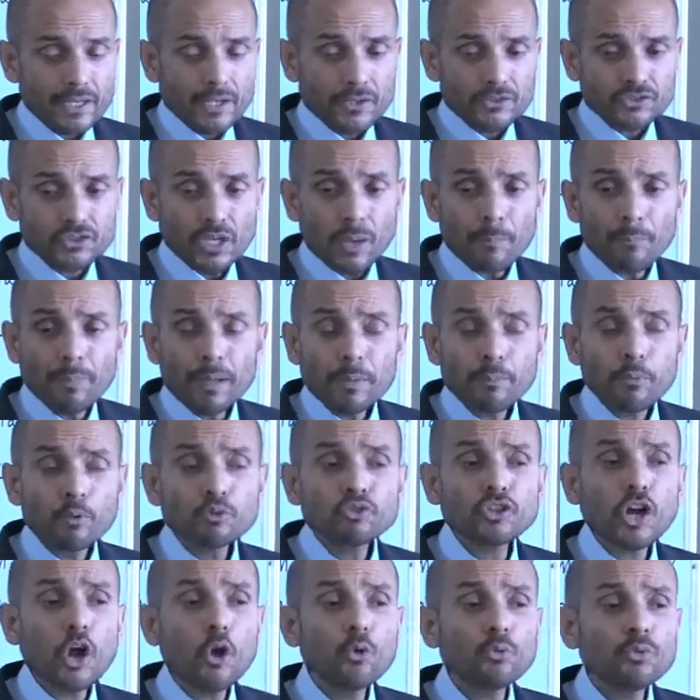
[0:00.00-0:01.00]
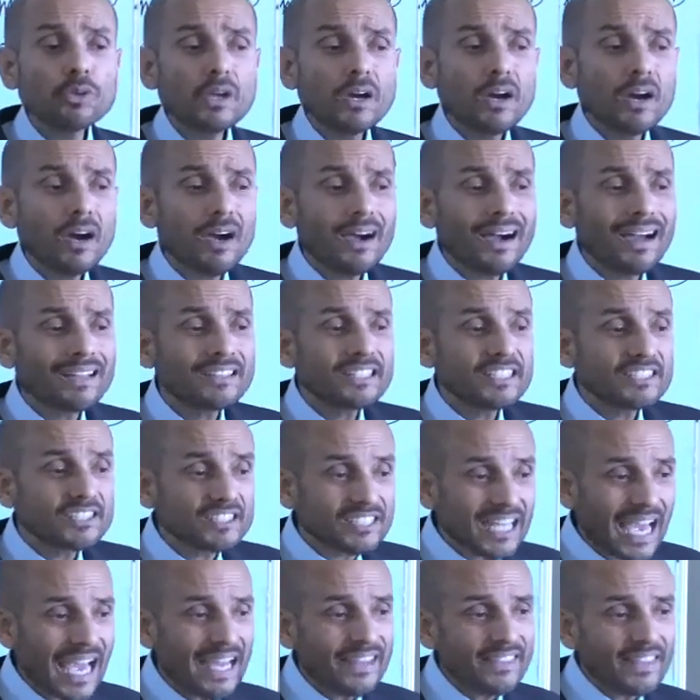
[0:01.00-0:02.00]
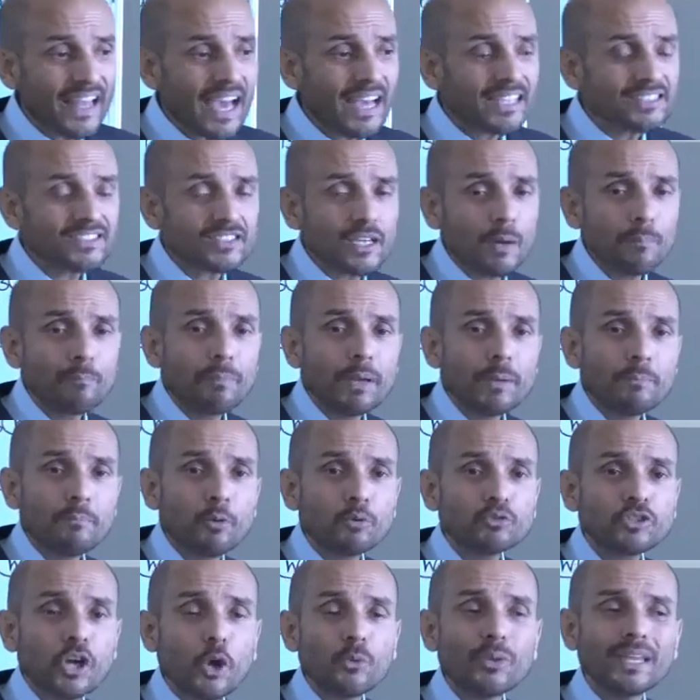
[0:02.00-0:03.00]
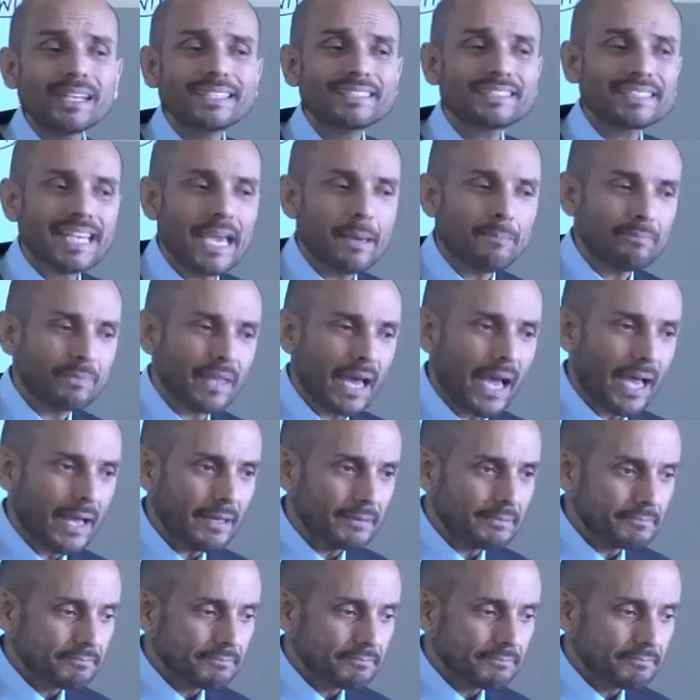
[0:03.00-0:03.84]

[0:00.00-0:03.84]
Some people don't understand that, some people don't accept that.